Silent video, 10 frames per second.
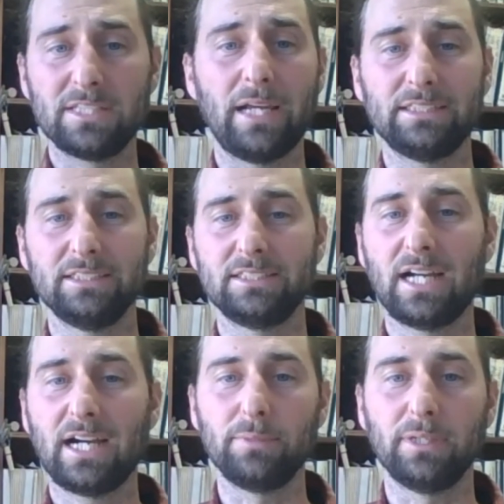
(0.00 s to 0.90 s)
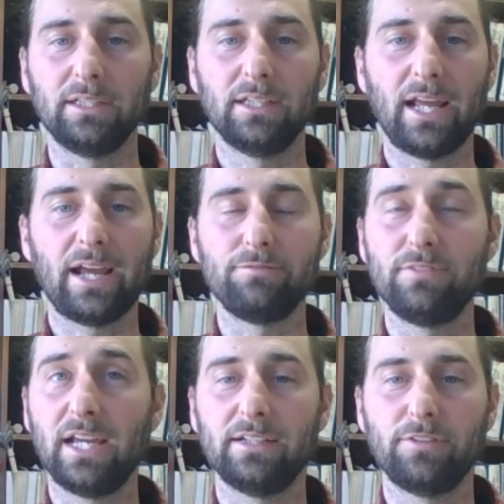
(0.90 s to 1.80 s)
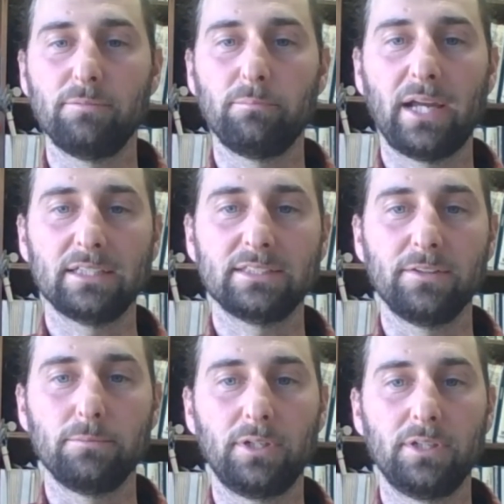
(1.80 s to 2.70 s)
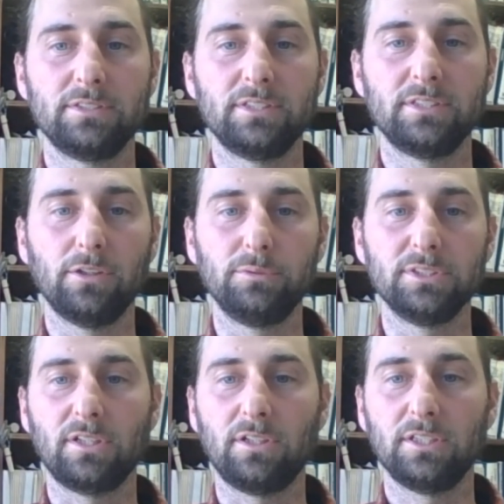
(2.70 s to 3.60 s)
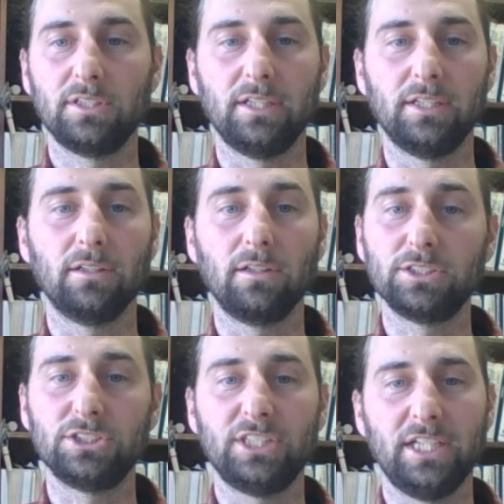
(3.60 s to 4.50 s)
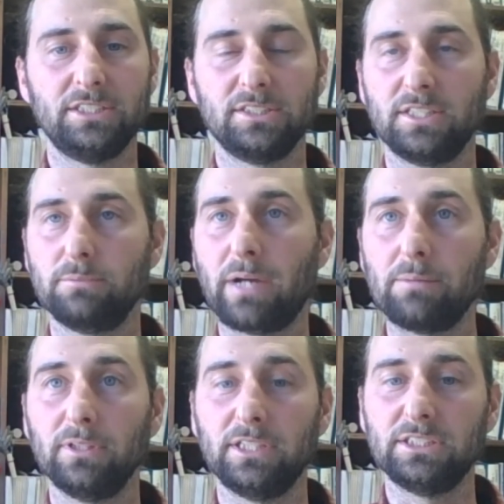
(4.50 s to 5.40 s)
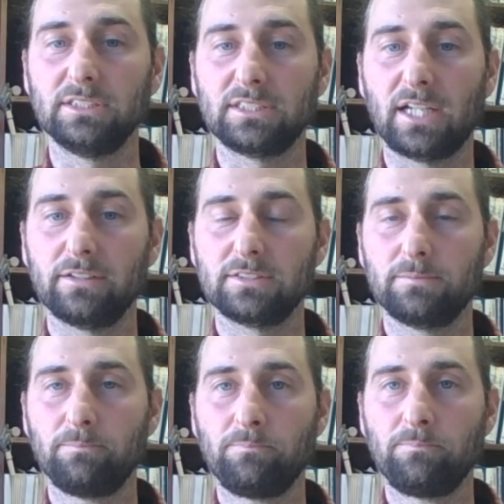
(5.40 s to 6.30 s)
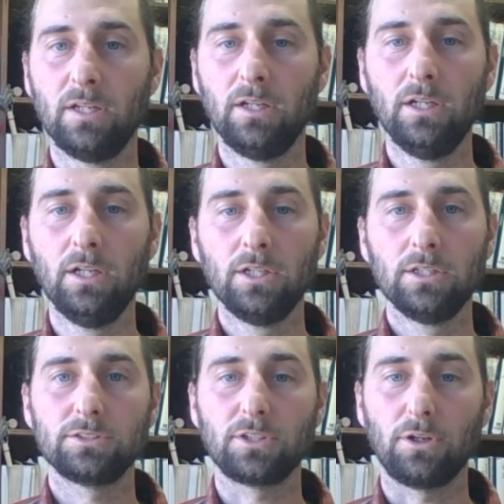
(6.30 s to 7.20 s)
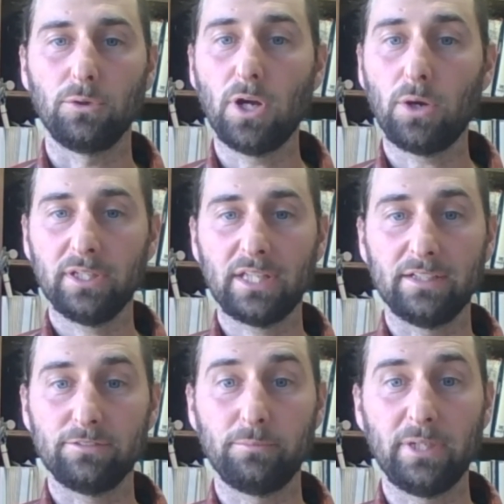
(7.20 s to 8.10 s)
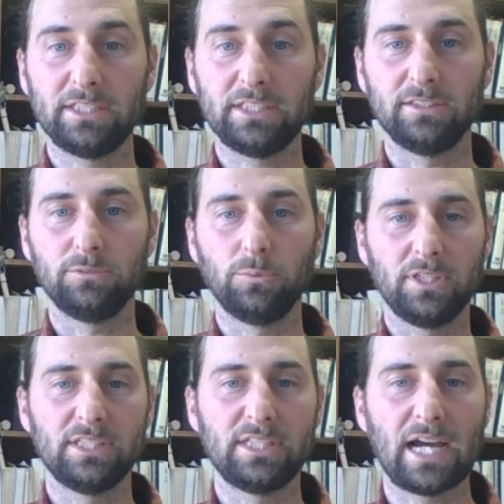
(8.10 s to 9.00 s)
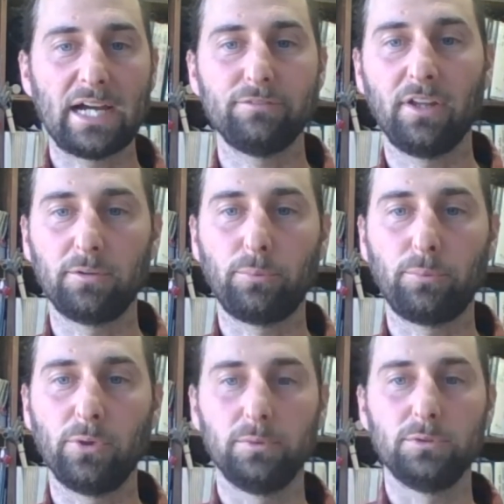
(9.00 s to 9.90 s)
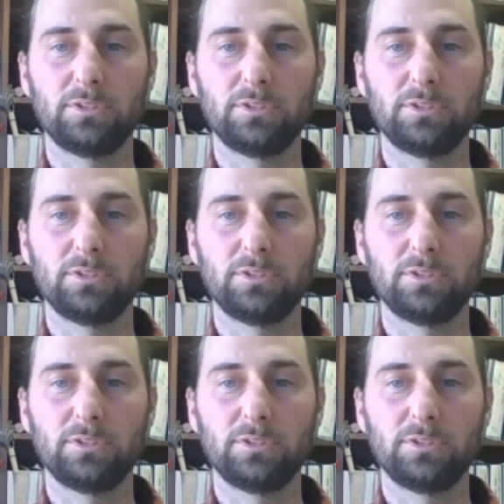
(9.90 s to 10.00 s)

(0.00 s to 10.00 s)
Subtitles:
This could result in a mismatch in timing and have negative impacts on the birds and could result in larger changes in population size. So knowing that information, what Nadav and other Point Blue